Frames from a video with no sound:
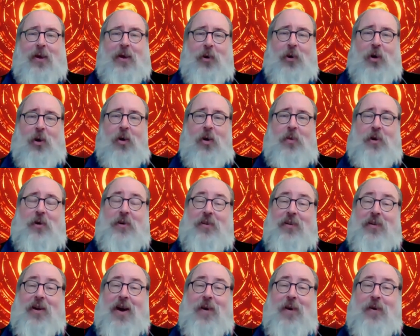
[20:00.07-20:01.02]
all their
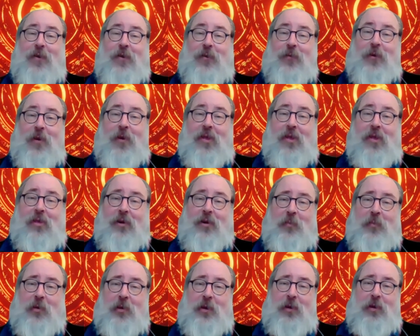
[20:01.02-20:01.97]
desire is for the thought
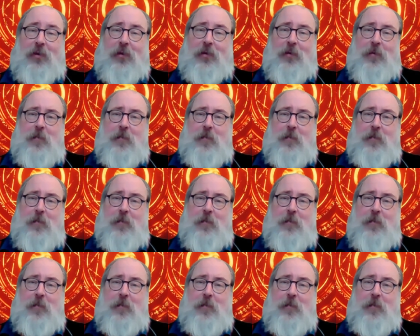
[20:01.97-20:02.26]
police.